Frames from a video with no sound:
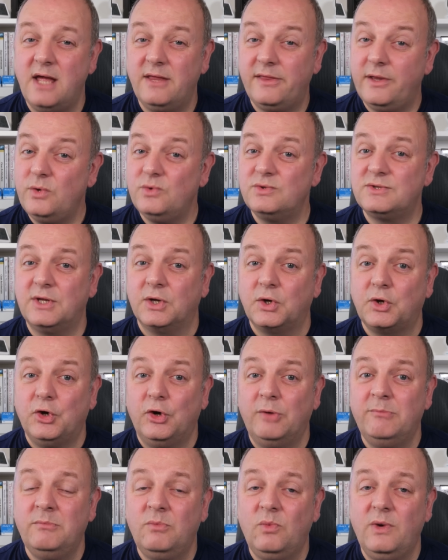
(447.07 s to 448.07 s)
those that
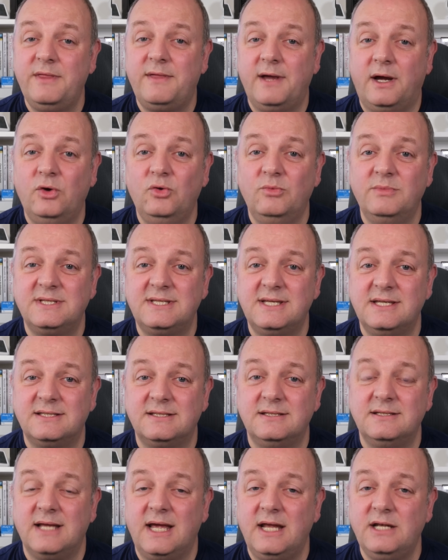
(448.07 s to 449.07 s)
come with Home
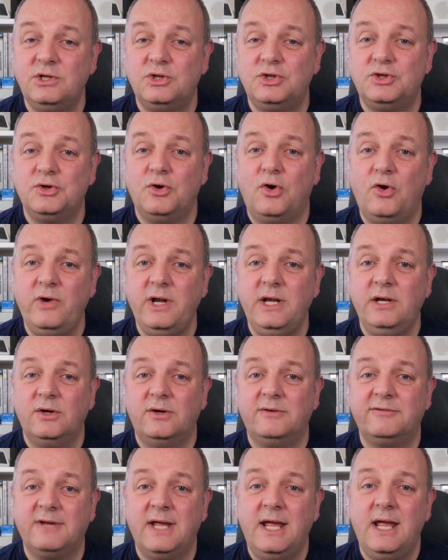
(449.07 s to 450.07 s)
Assistant, and sure
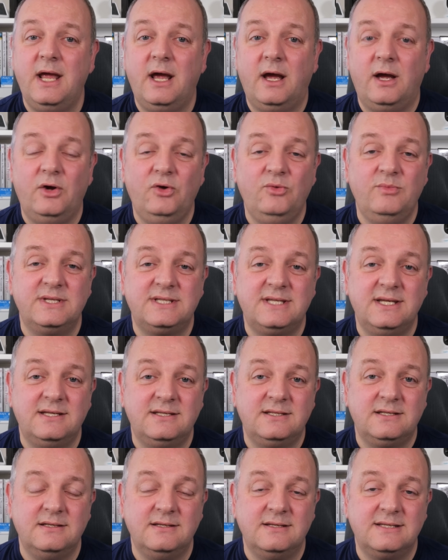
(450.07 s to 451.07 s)
enough, Home
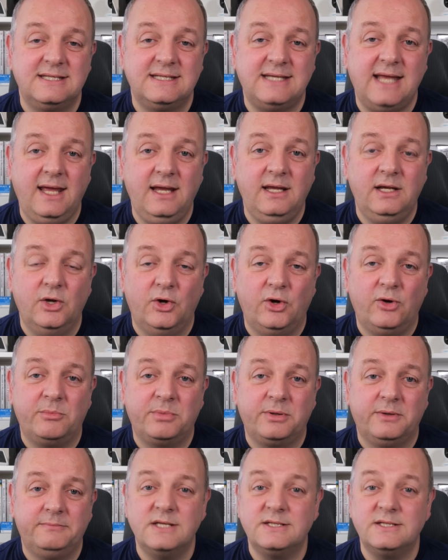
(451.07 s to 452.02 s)
Assistant stayed up.